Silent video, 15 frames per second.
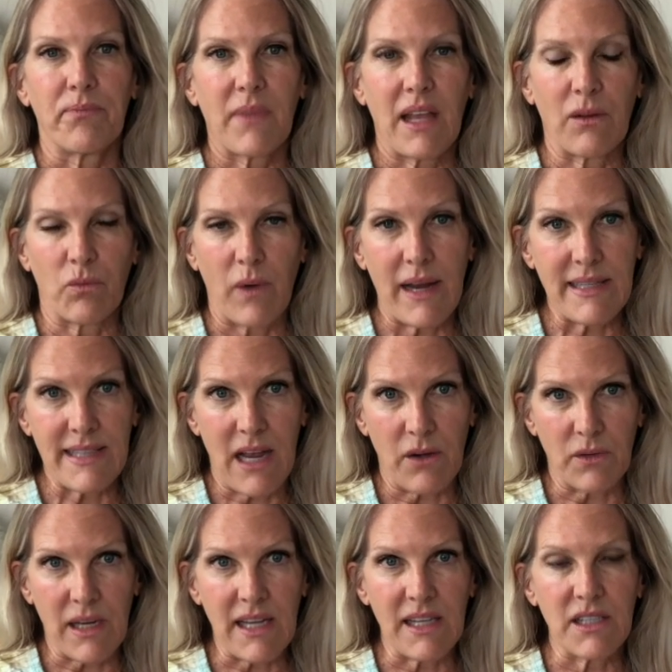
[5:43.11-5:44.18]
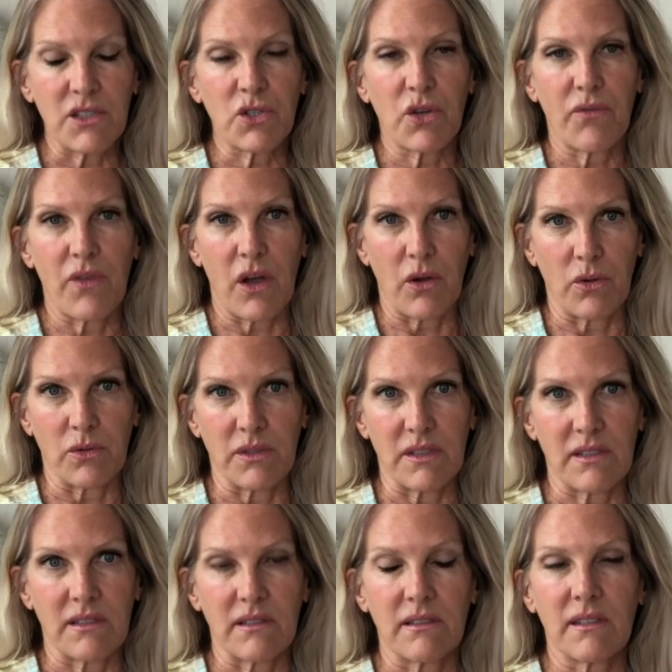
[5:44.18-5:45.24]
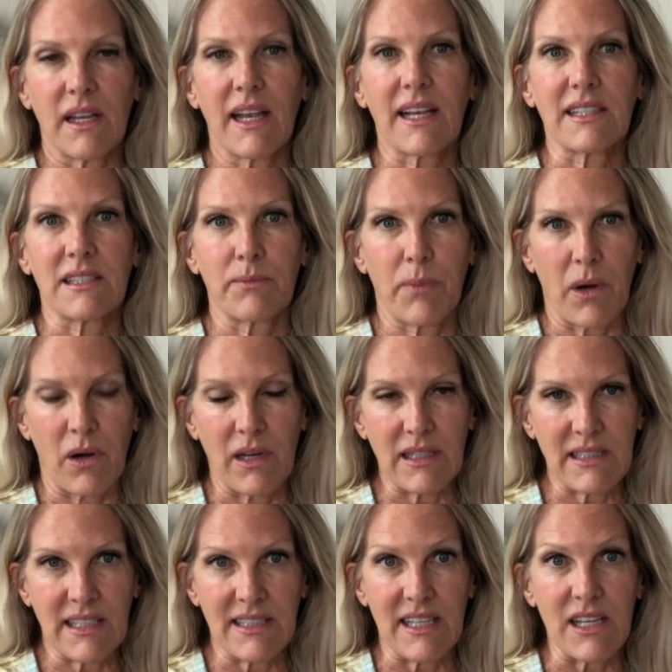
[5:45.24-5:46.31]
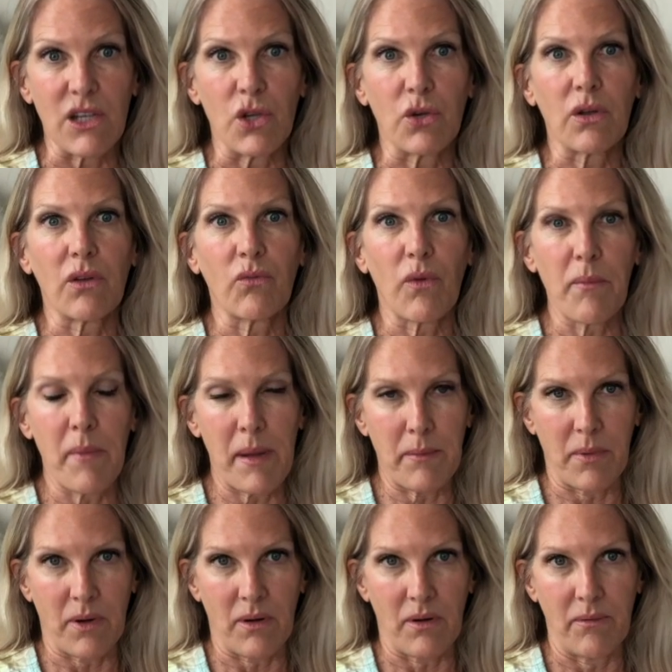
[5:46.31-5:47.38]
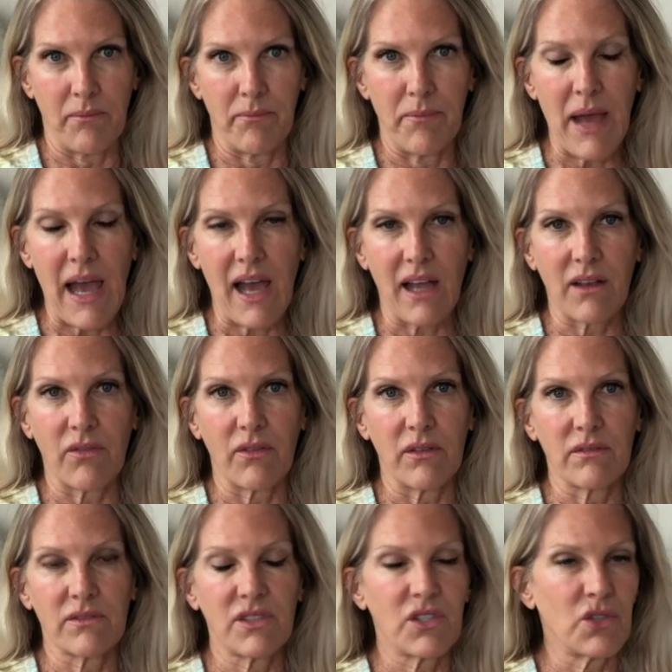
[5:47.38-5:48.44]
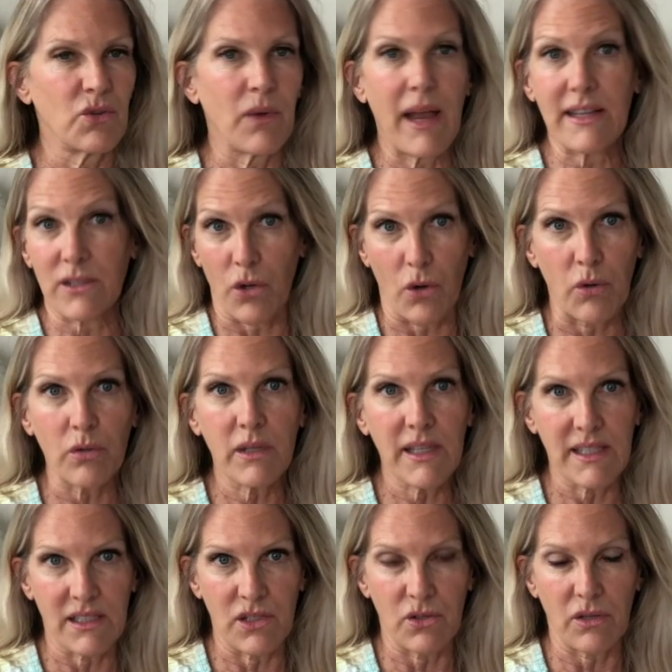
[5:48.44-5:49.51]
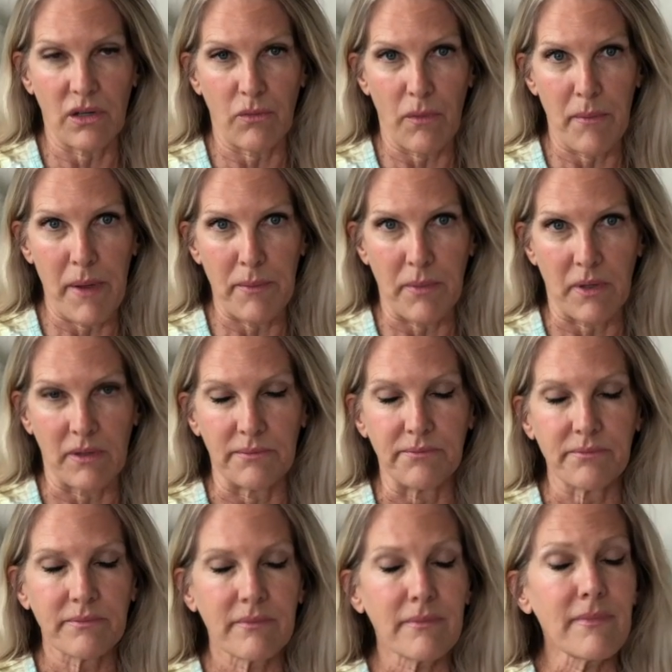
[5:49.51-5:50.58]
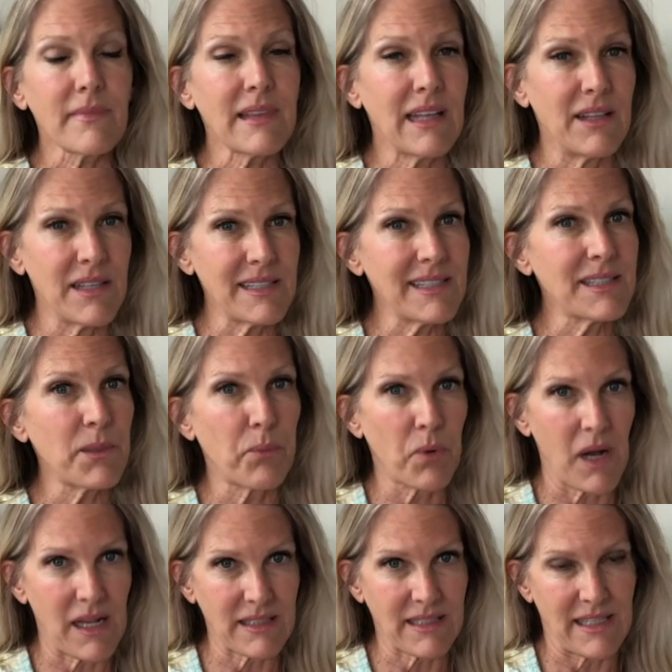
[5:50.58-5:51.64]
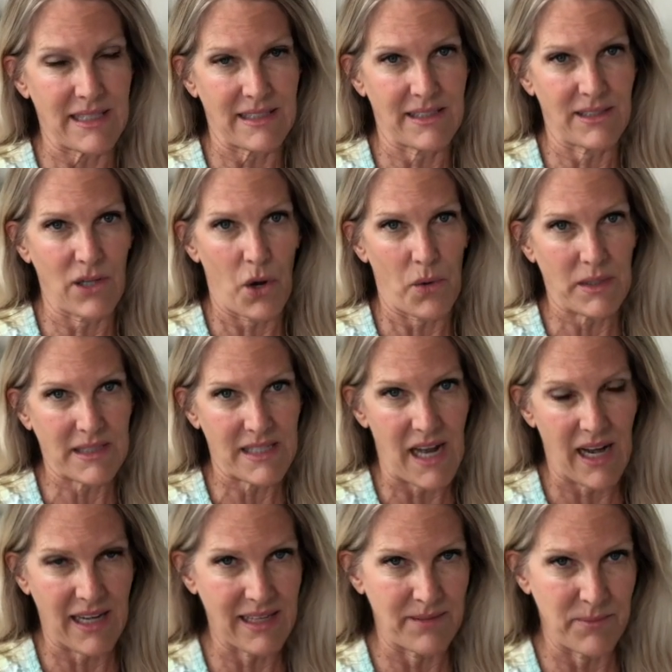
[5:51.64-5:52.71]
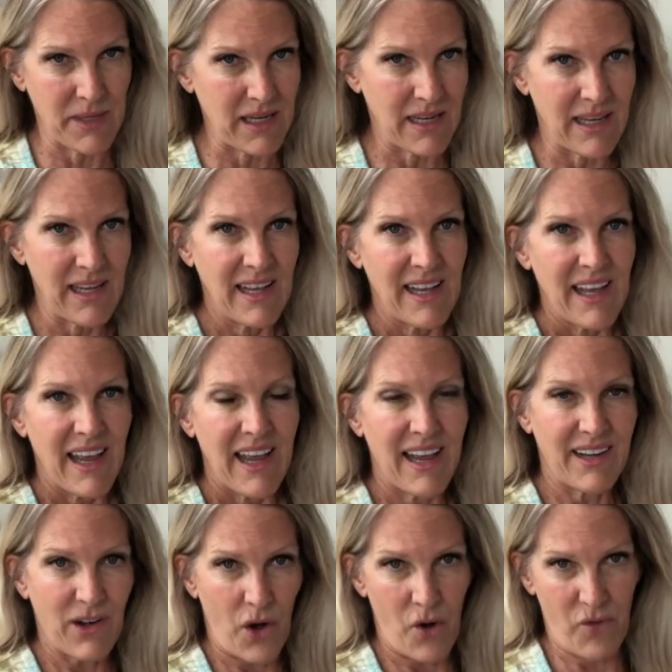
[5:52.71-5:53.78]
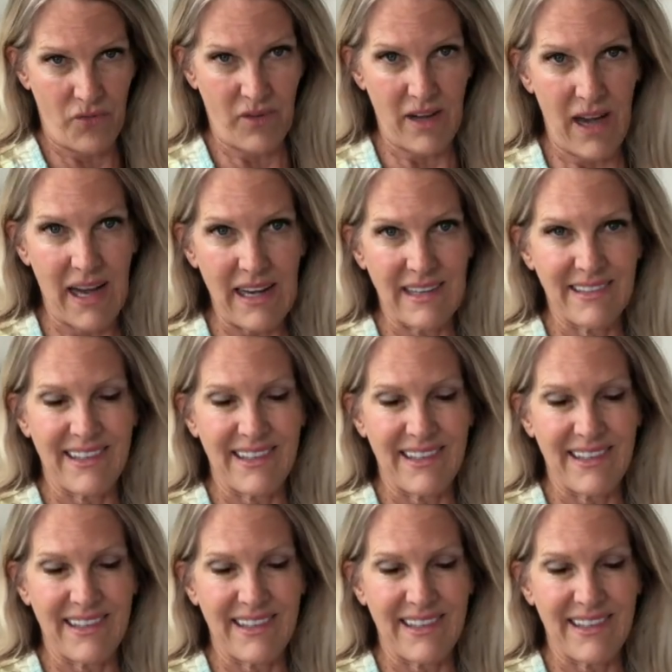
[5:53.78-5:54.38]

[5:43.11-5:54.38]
And write down each of those experiences that you can remember back to as early as you can remember. This is a process, so it's not going to be an overnight